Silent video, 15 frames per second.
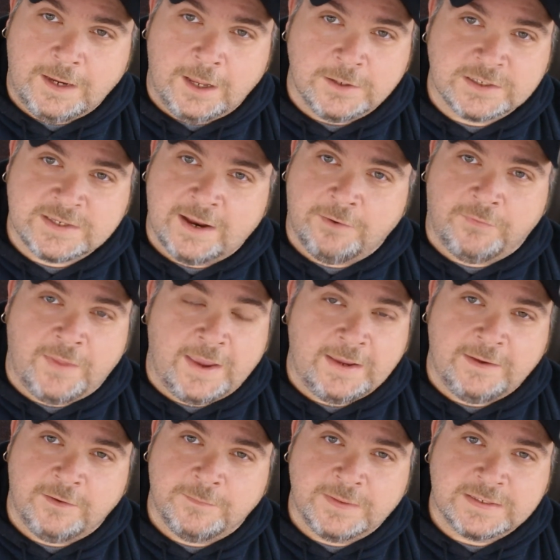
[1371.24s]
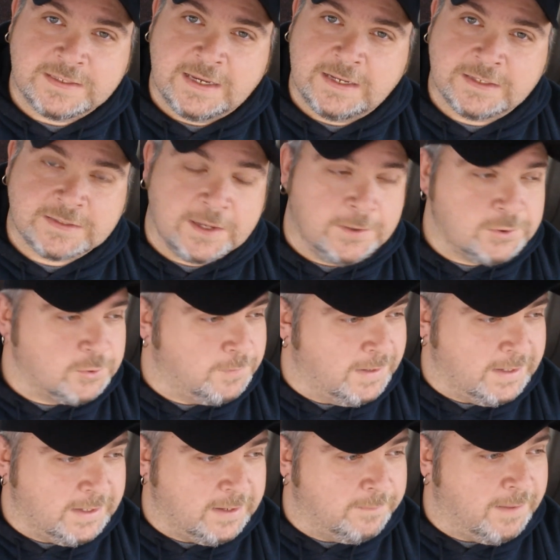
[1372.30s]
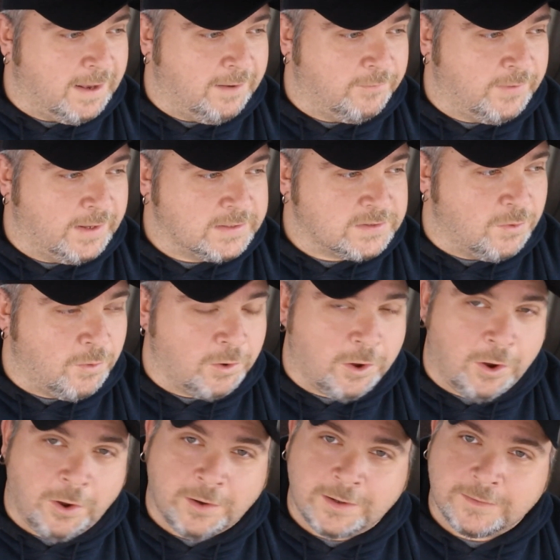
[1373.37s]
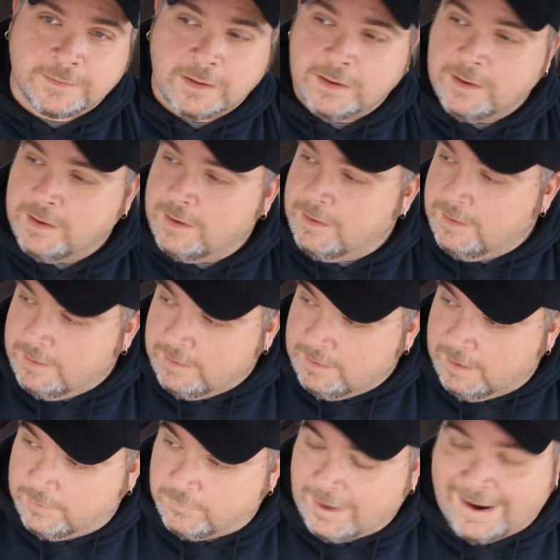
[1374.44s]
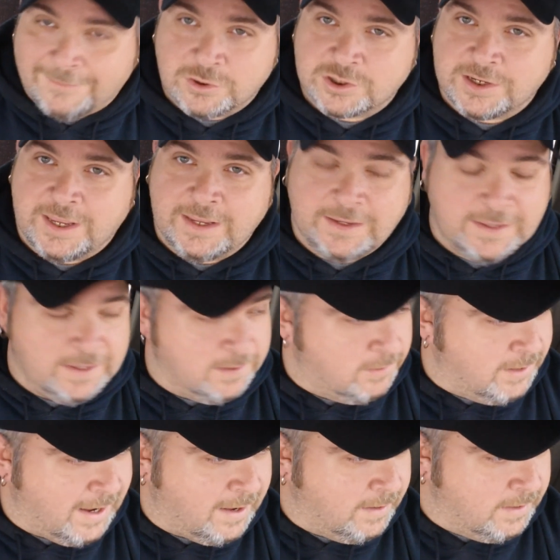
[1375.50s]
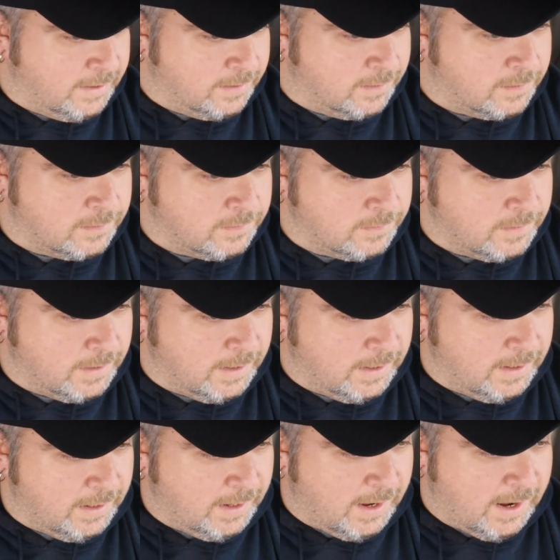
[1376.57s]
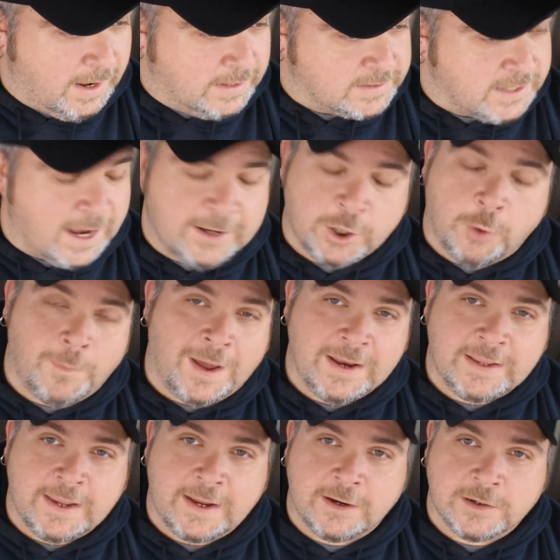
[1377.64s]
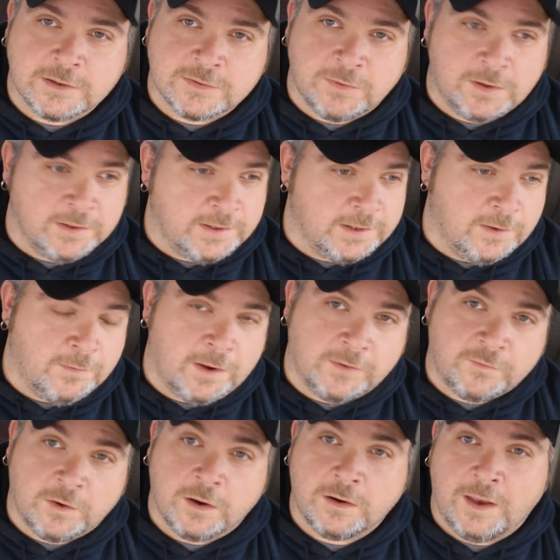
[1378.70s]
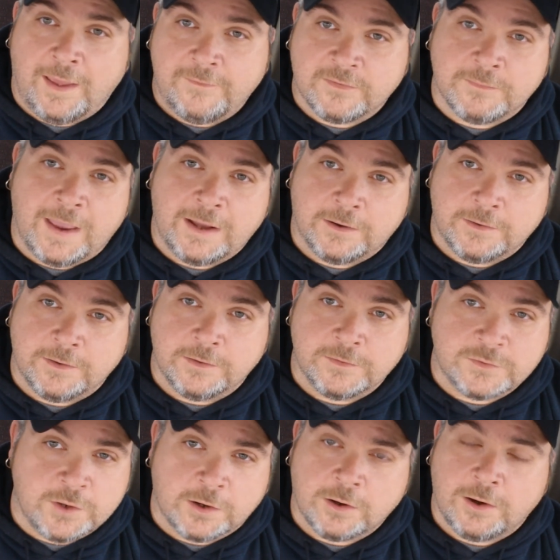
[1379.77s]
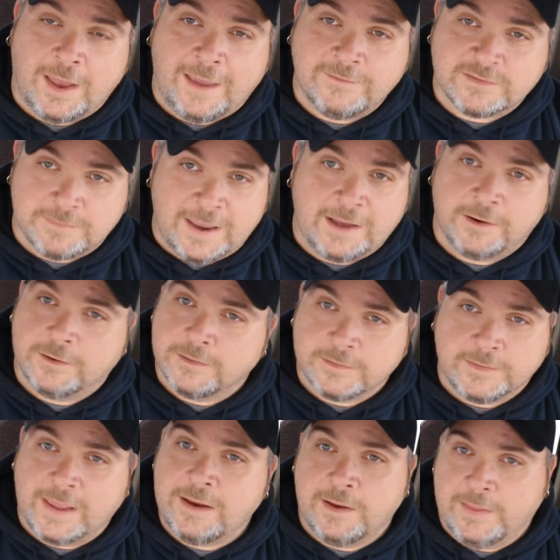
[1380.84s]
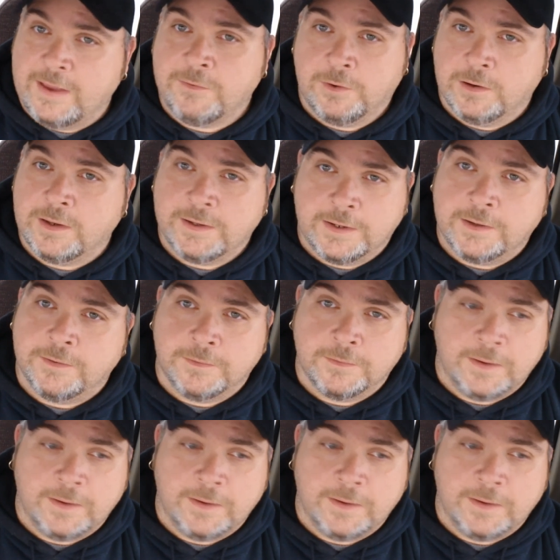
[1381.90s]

you know, just everything you've been seeing in social media about everything that's going on, and you know, drivers are getting killed out here, and it's like nobody cares. Well, you know what? Truck lives matter too. Trucker lives matter. They really do.